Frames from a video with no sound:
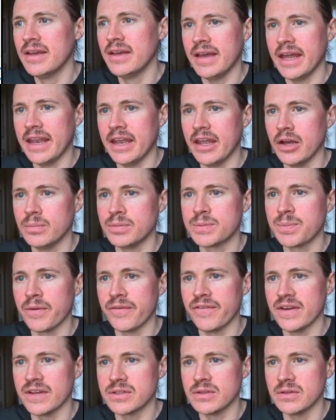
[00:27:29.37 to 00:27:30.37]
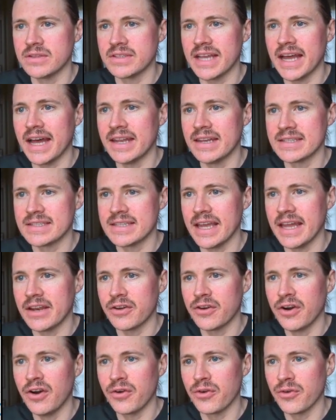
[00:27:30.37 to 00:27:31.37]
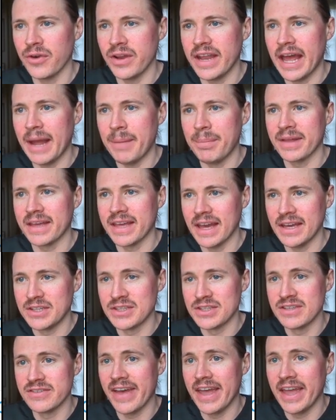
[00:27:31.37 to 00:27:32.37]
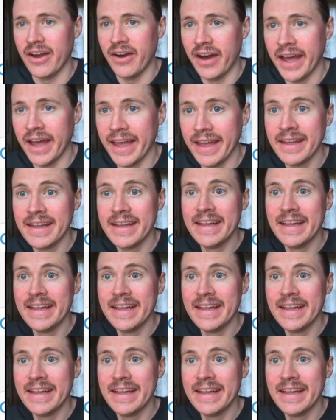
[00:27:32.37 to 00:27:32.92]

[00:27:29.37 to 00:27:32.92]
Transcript: and helps professionals understand concrete applications of AI.